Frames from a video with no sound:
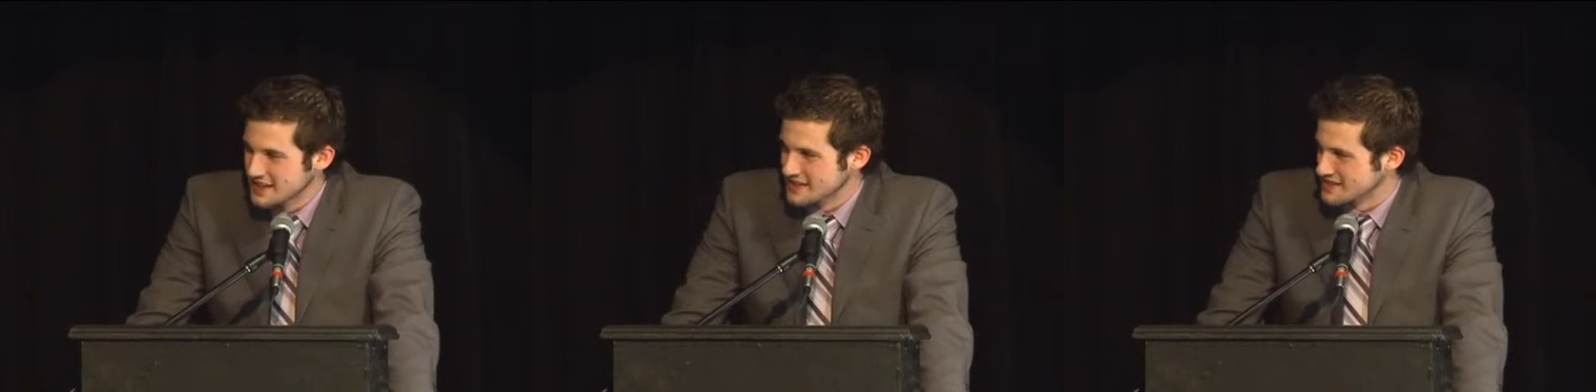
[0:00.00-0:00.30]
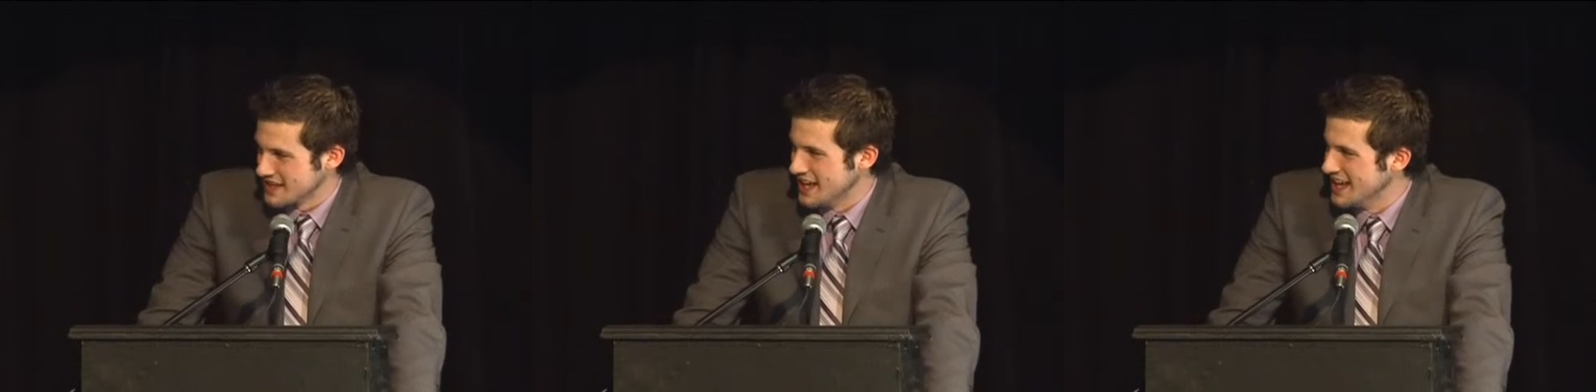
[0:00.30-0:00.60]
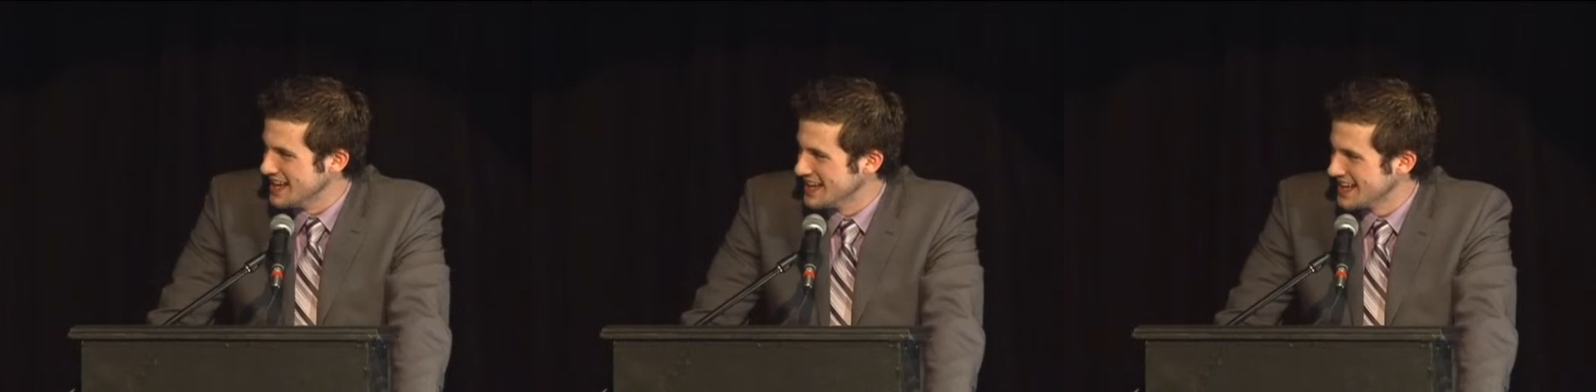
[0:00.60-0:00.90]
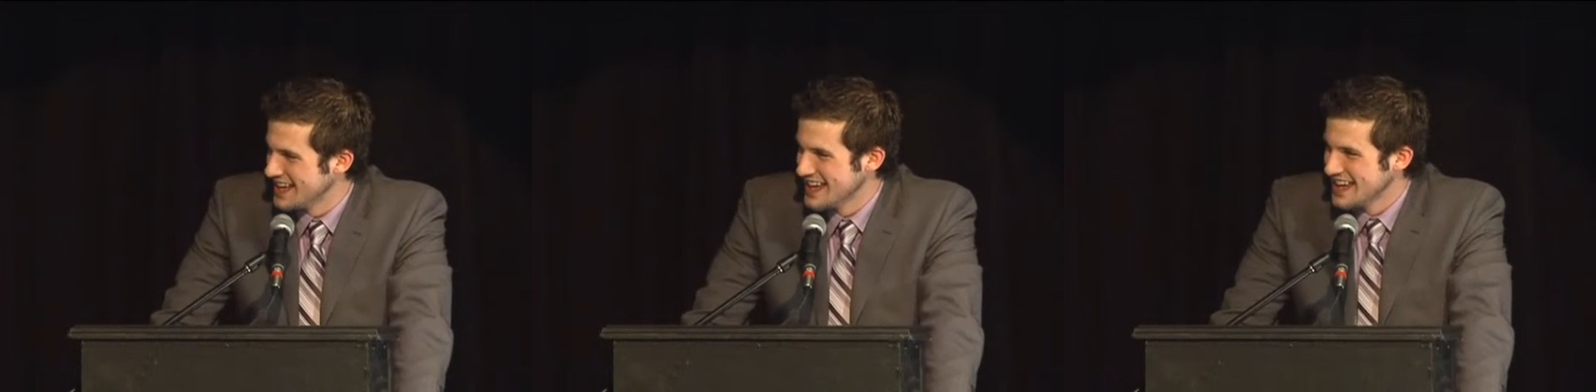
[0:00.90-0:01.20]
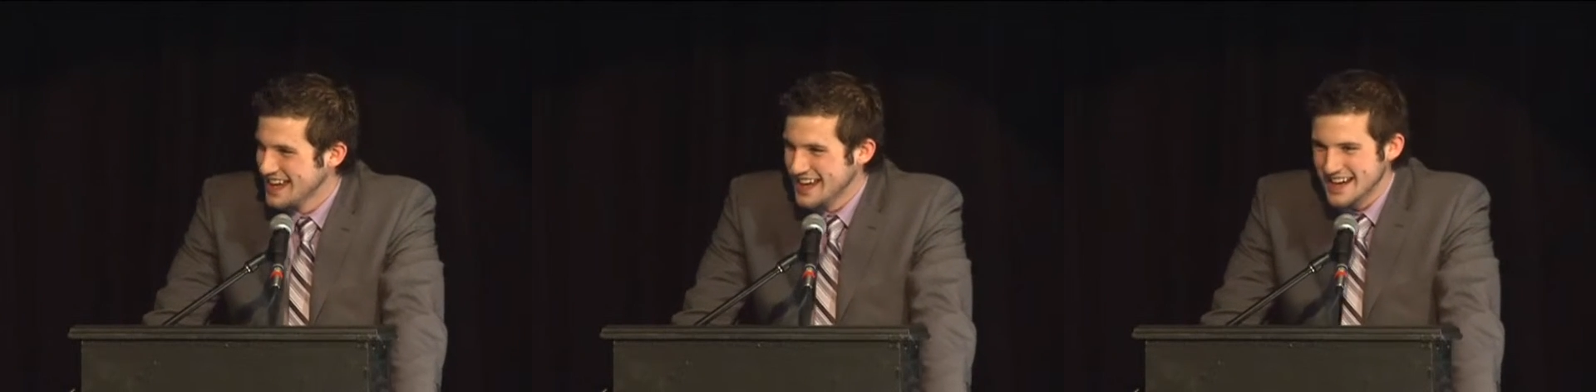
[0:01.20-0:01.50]
It's,
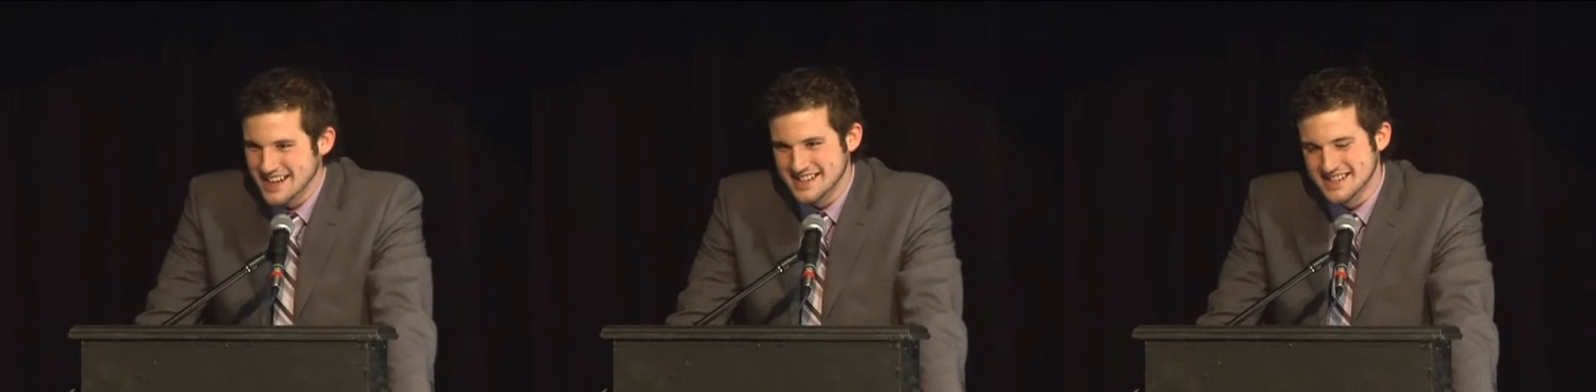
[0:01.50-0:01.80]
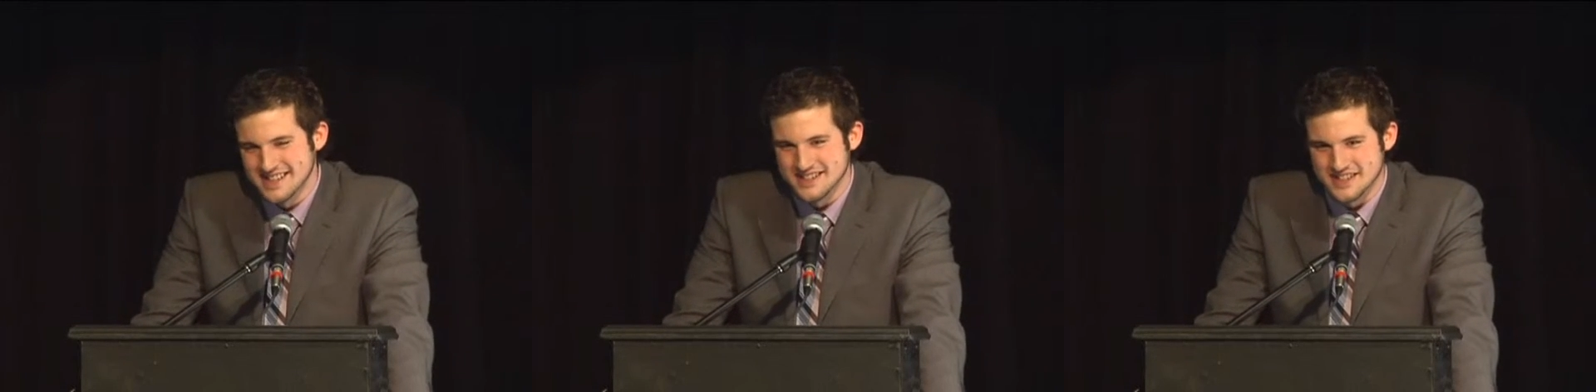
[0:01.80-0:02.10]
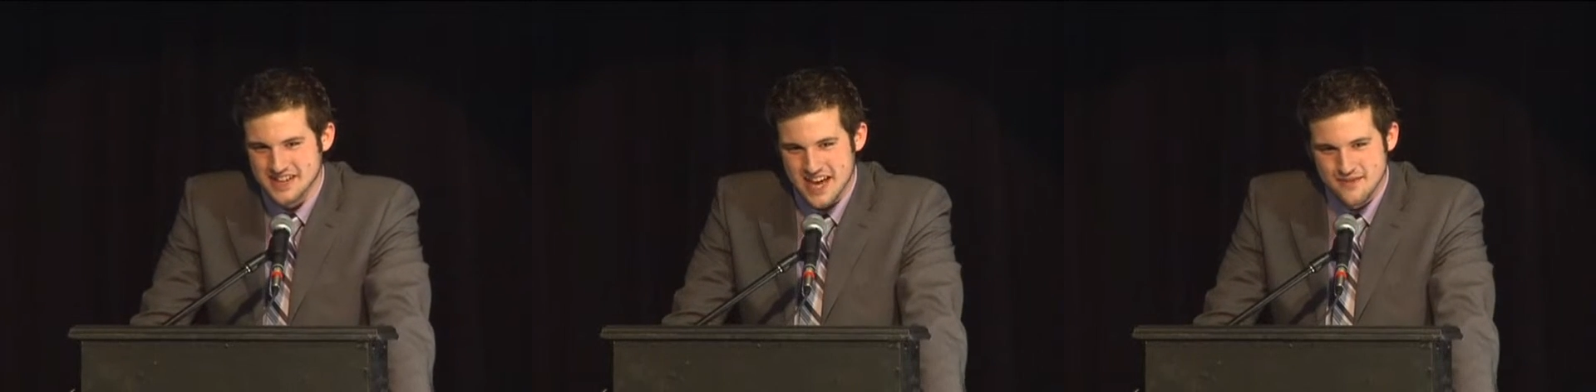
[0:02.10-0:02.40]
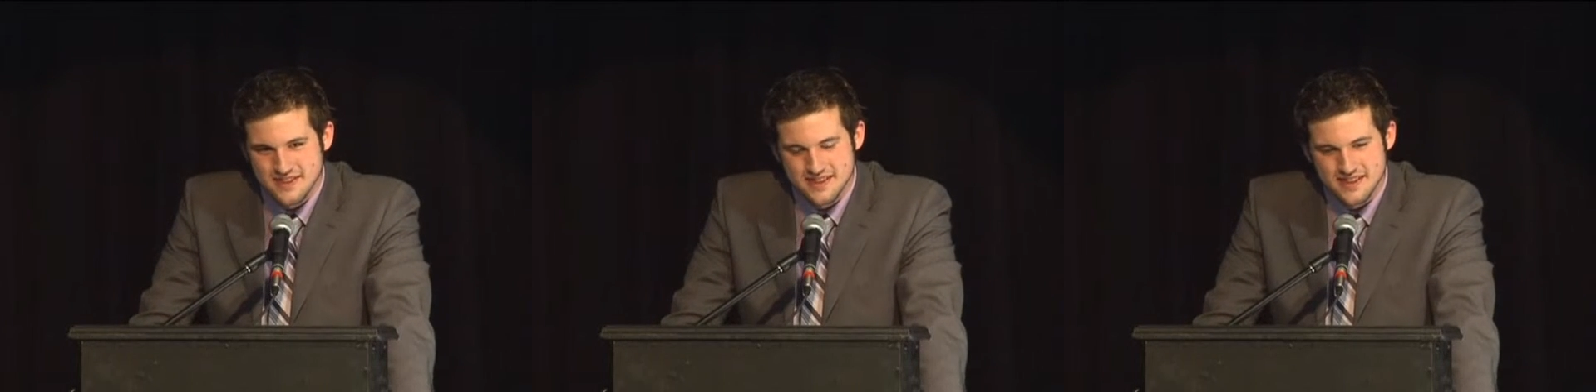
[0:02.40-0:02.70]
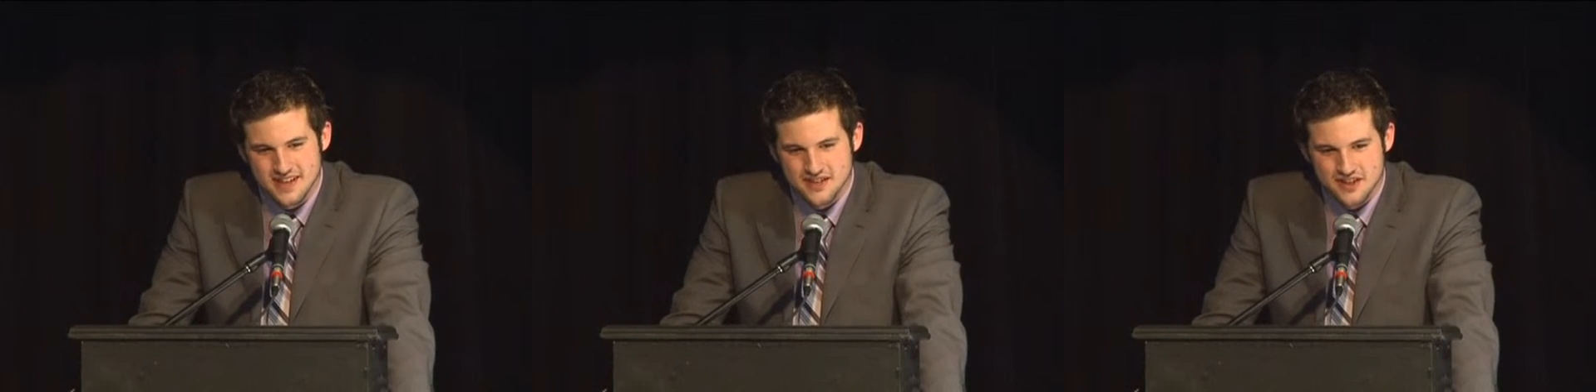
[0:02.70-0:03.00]
it's, it's just
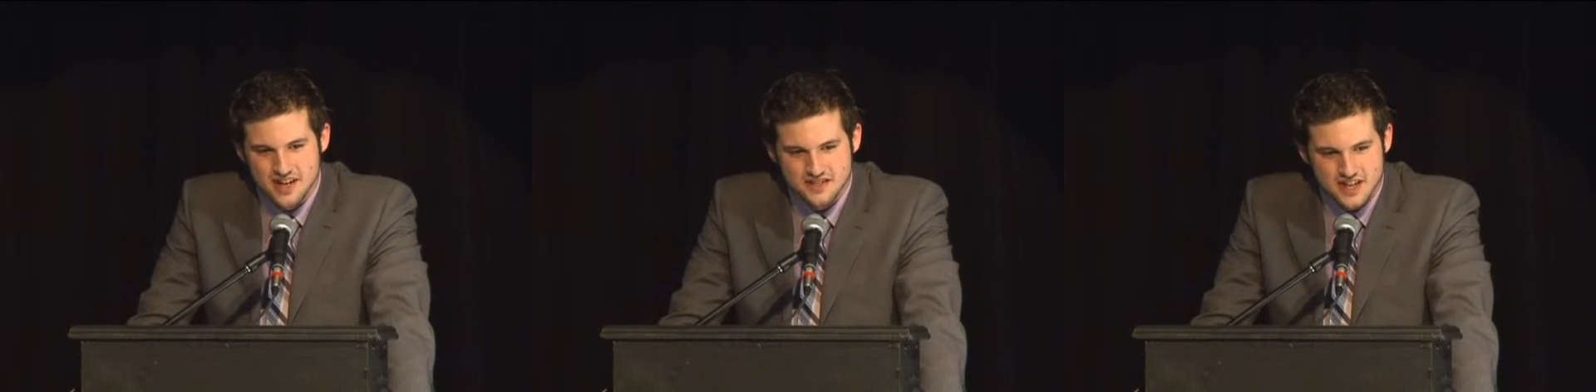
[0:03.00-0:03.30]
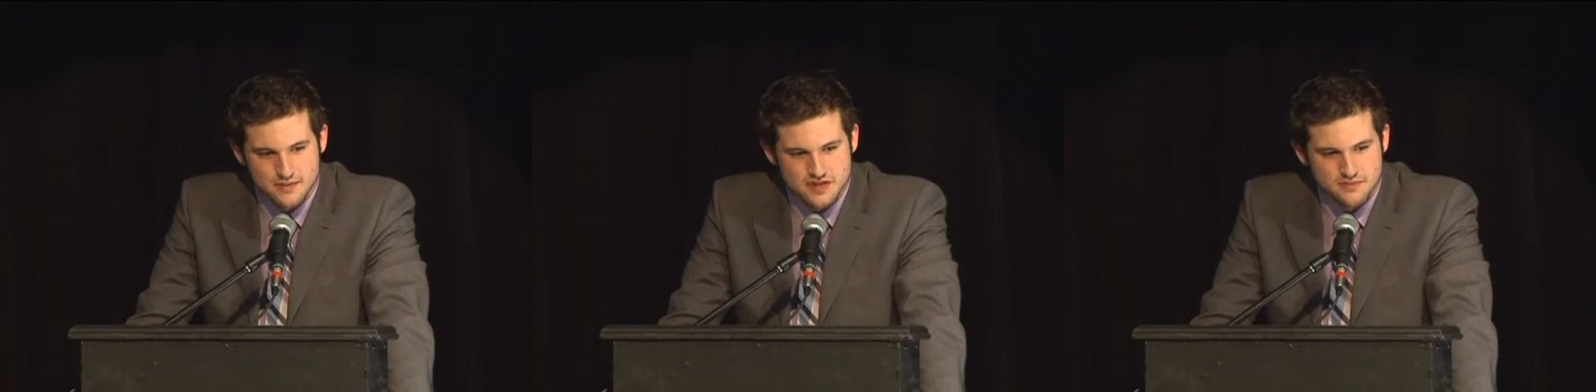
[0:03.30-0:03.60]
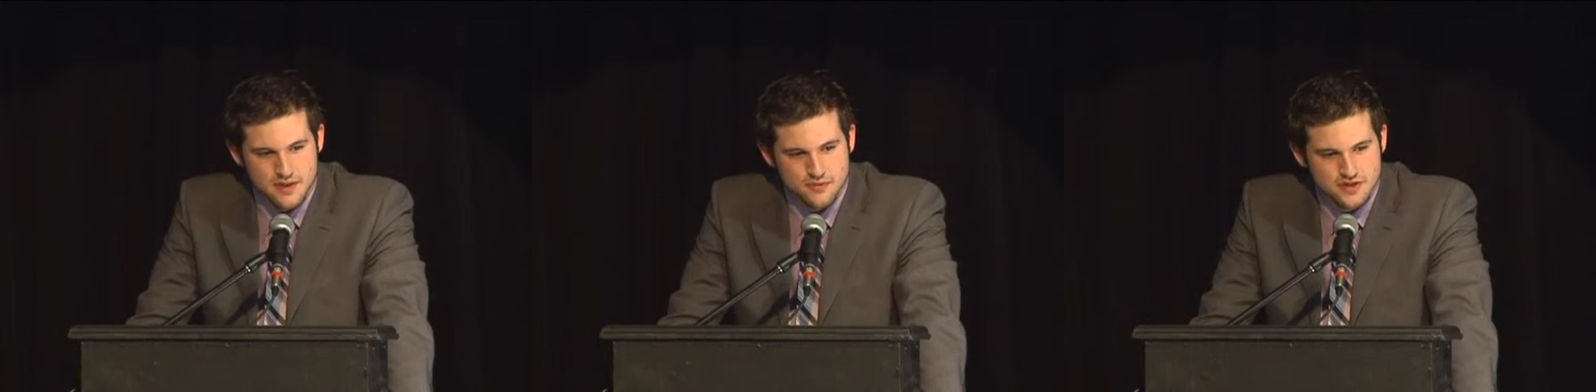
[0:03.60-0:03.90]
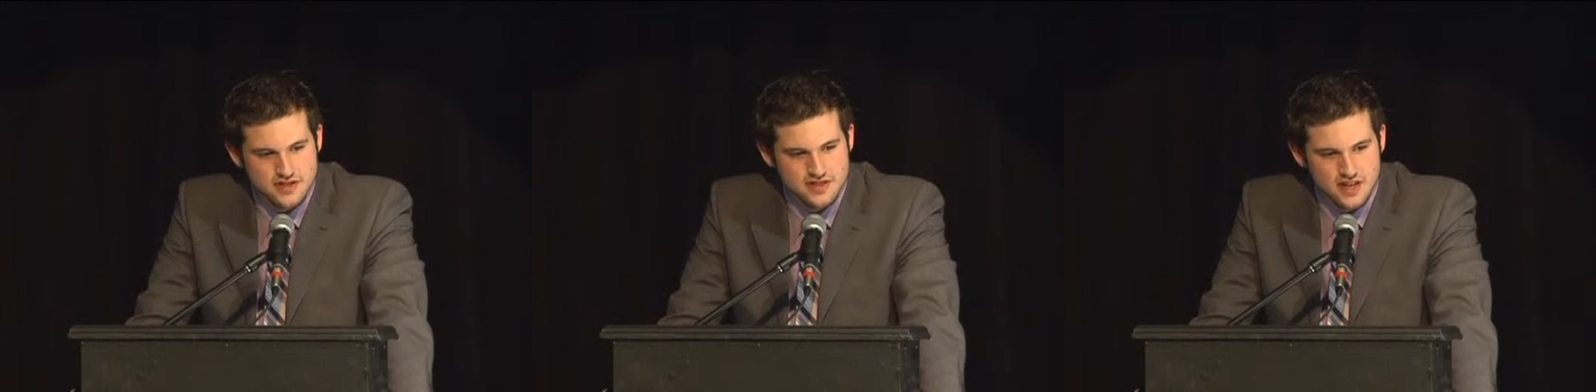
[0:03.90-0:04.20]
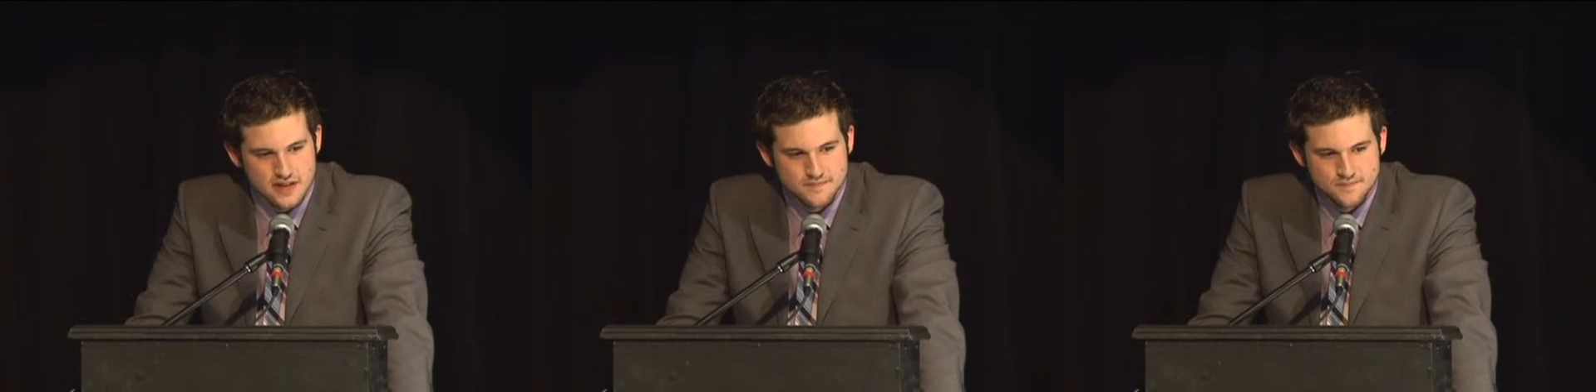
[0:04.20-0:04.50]
and uh, you guys gave me some memories,
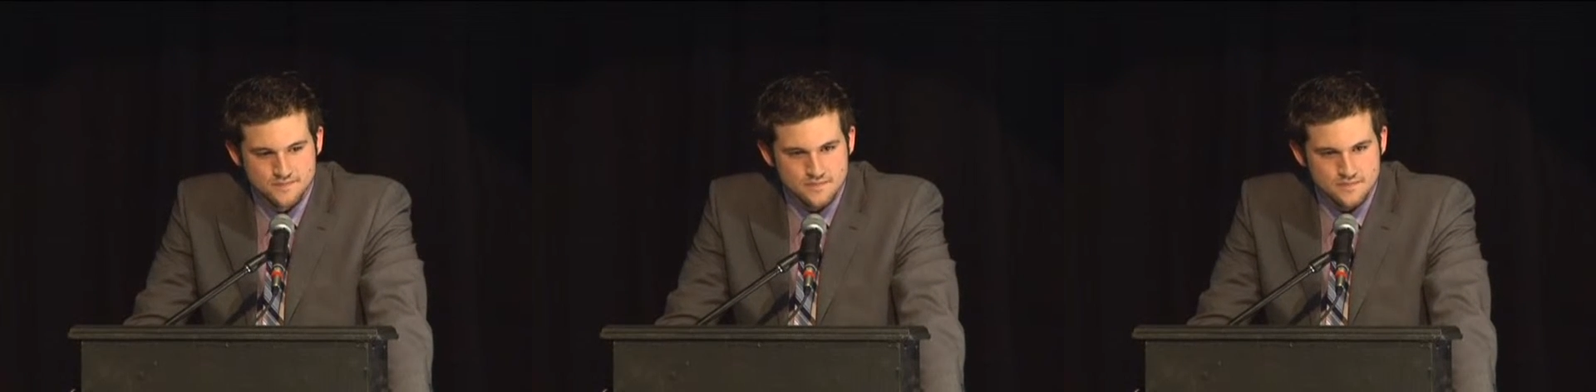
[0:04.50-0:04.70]
uh,